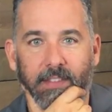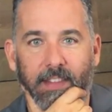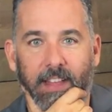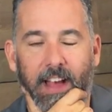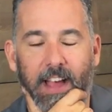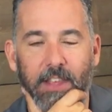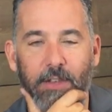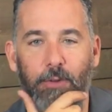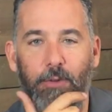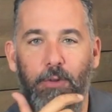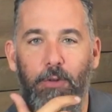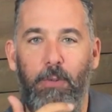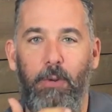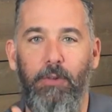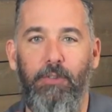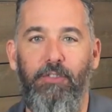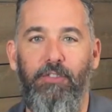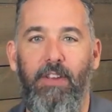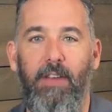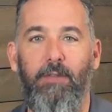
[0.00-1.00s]
Hi
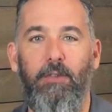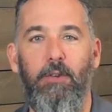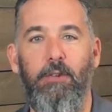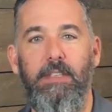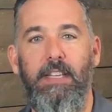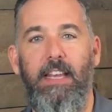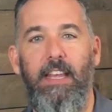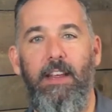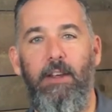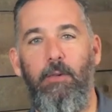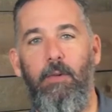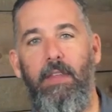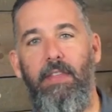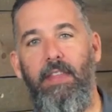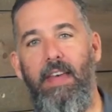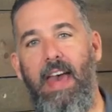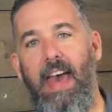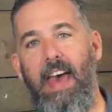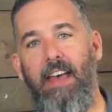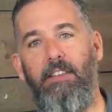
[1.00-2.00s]
YouTubers, Jeff Cote here
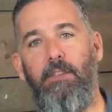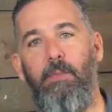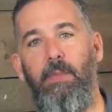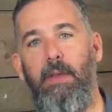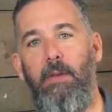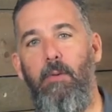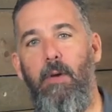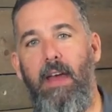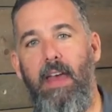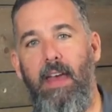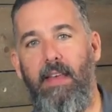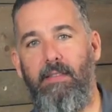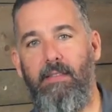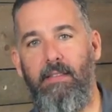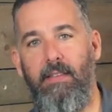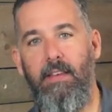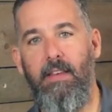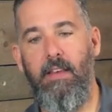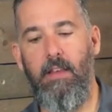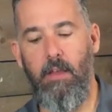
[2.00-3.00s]
with Ask
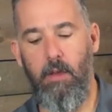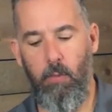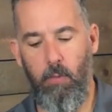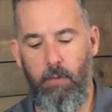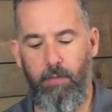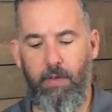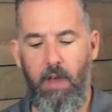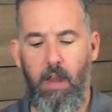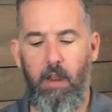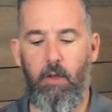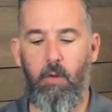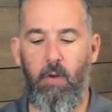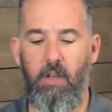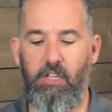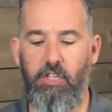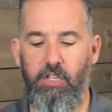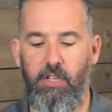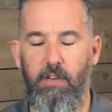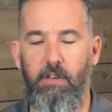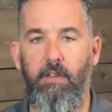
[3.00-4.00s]
PYS. We've got a
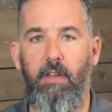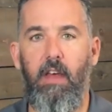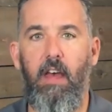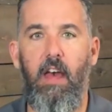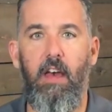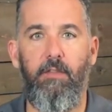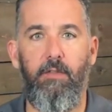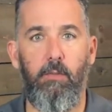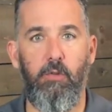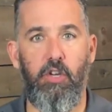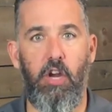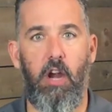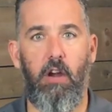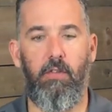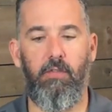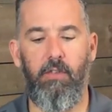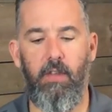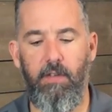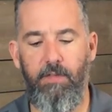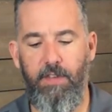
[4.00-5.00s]
question uh, from
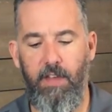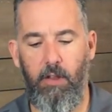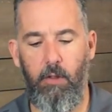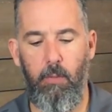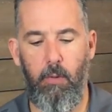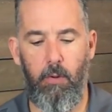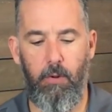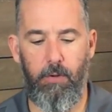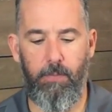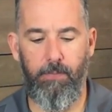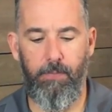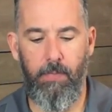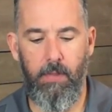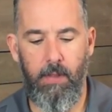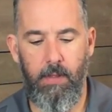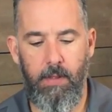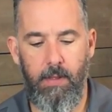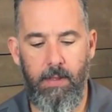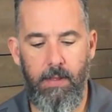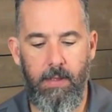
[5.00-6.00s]
Charles, a fellow boater.
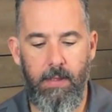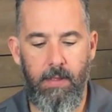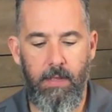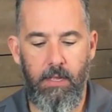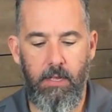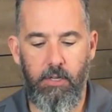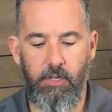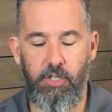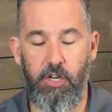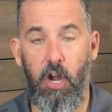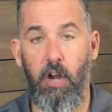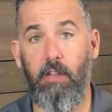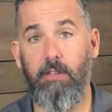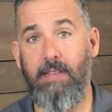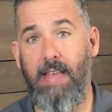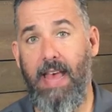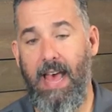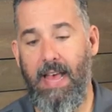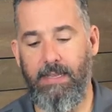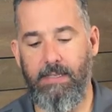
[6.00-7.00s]
Charles
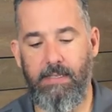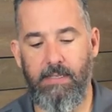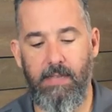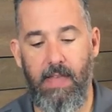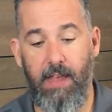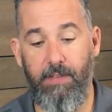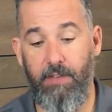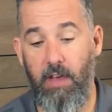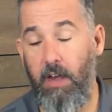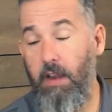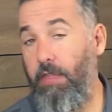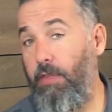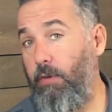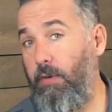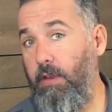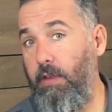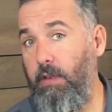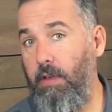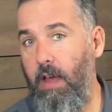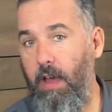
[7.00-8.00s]
asks, I've got a
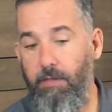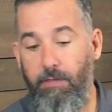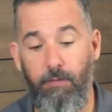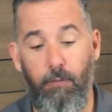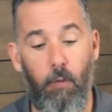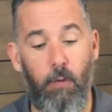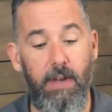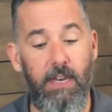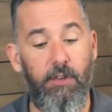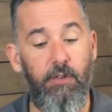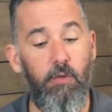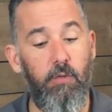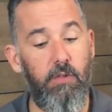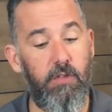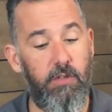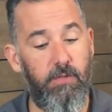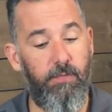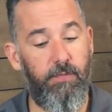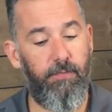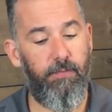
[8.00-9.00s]
30, a 42
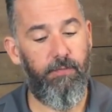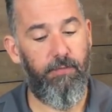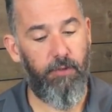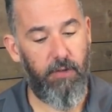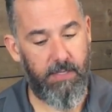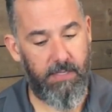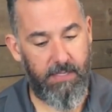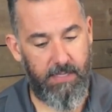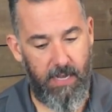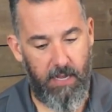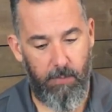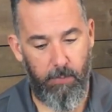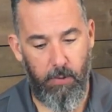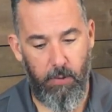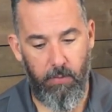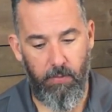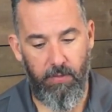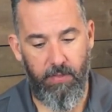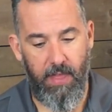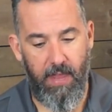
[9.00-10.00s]
foot
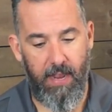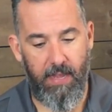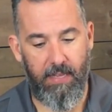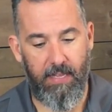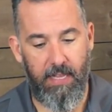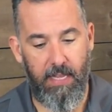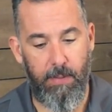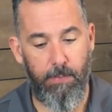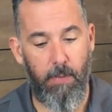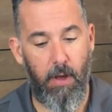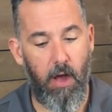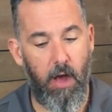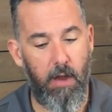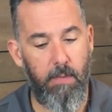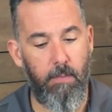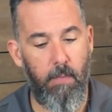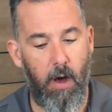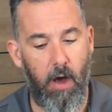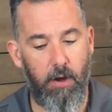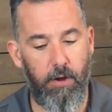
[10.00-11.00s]
sailboat that I keep
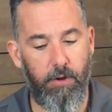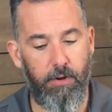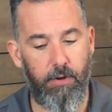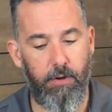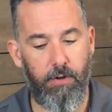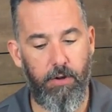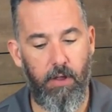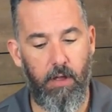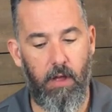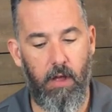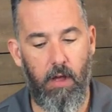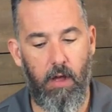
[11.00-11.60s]
unmonitored